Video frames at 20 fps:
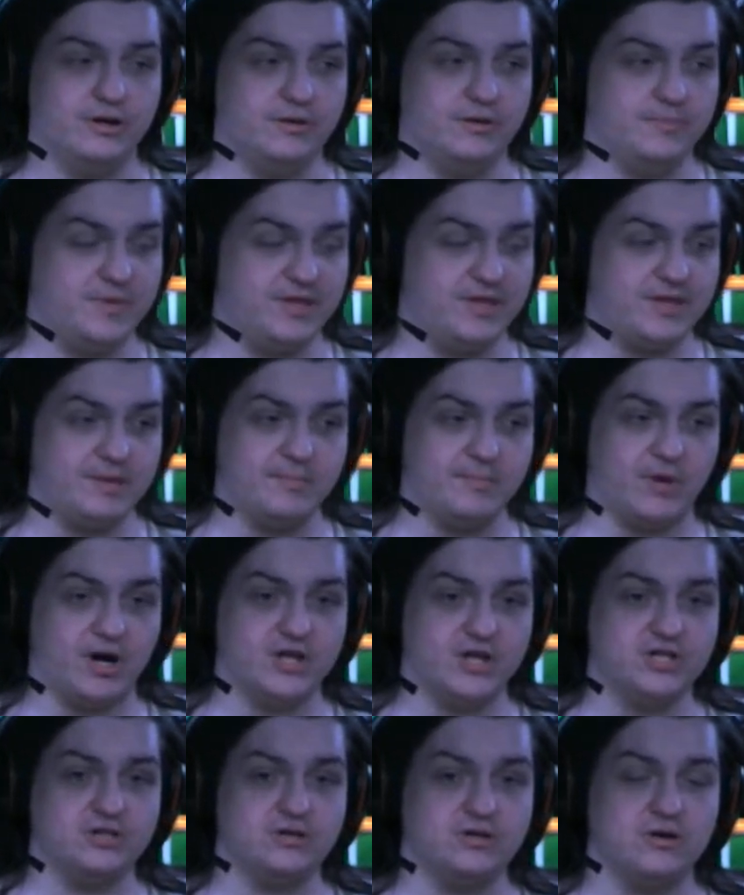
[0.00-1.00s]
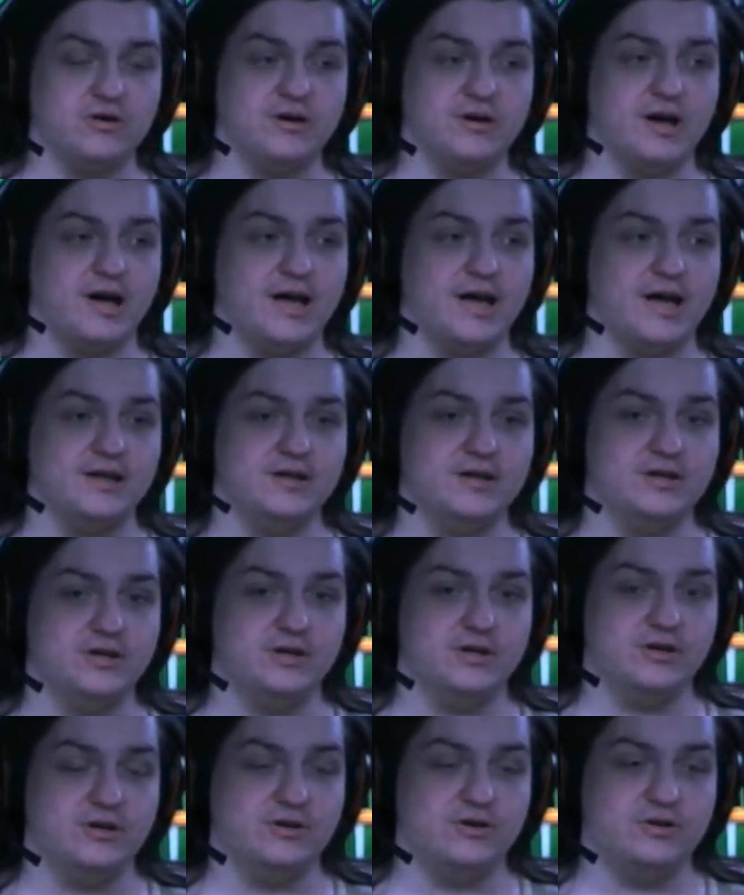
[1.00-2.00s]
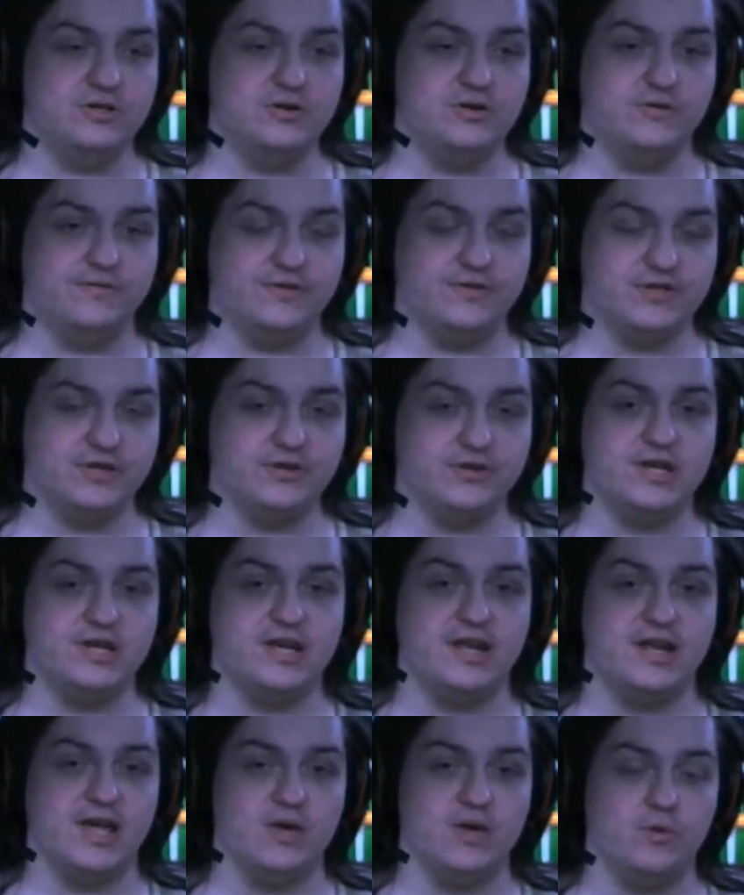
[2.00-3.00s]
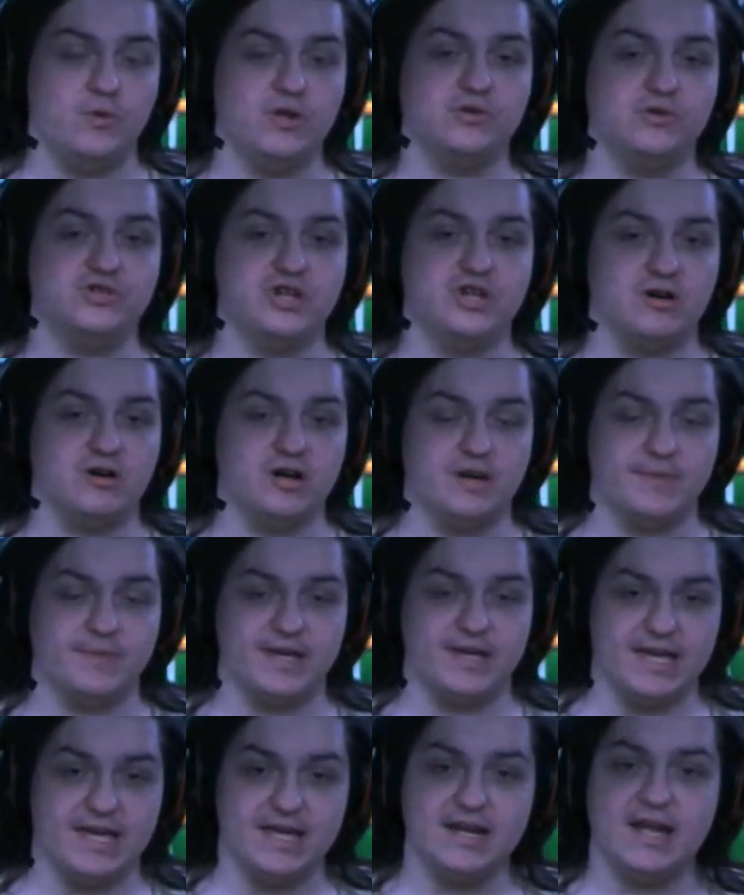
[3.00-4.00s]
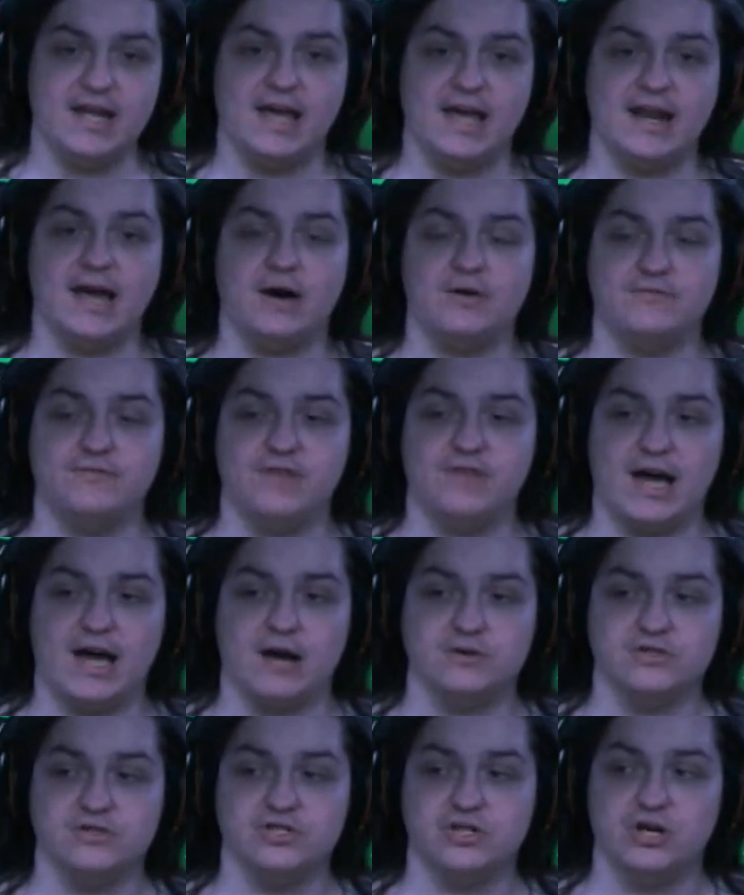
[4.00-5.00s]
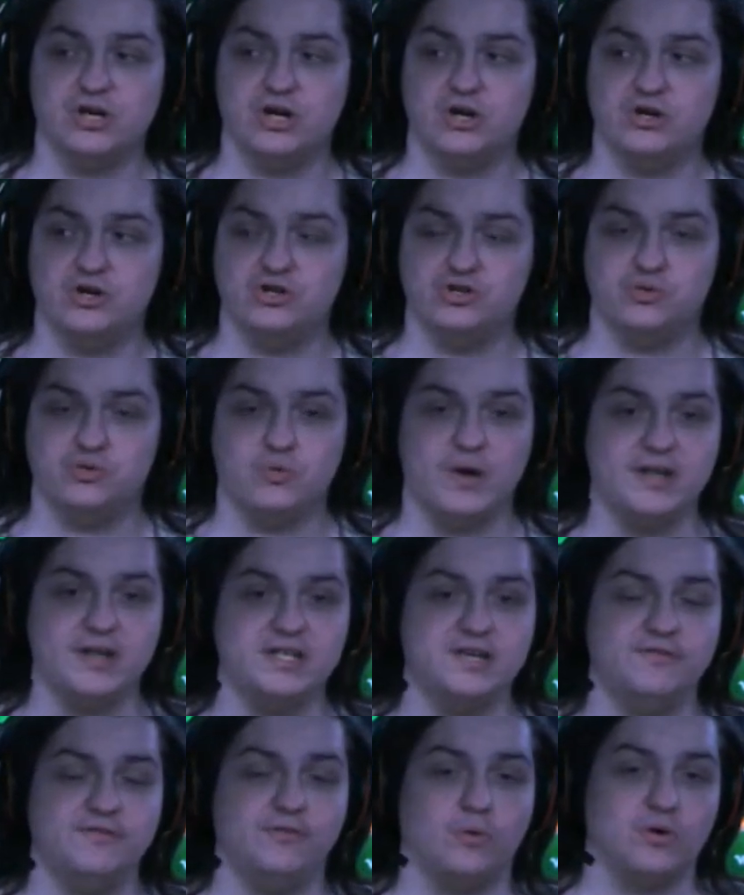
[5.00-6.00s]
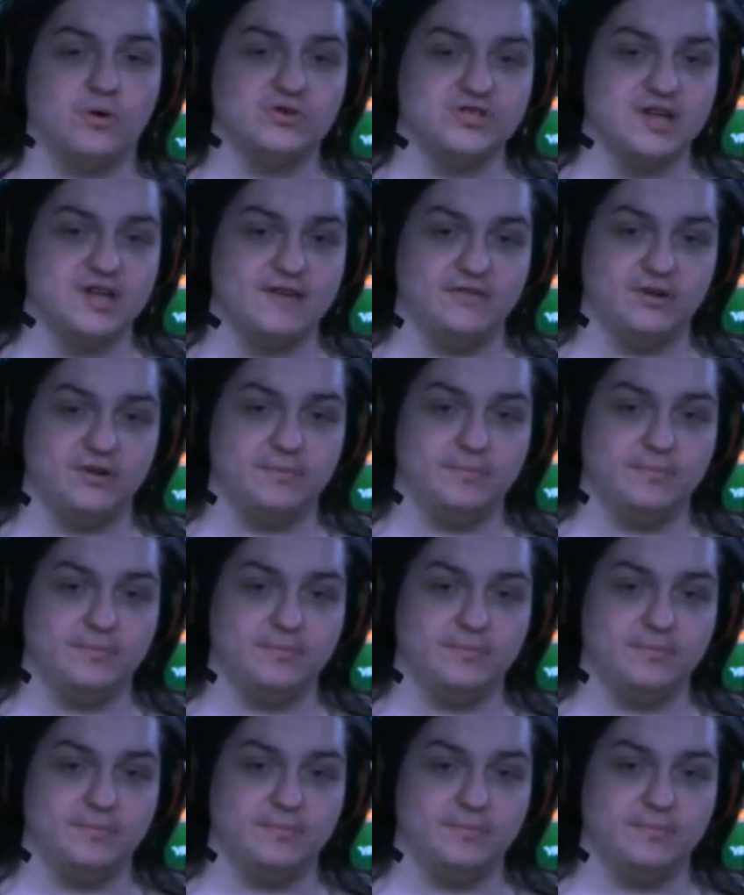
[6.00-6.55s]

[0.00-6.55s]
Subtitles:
be they modular or not, to facilitate a wheelchair coming in and out of the house 24/7.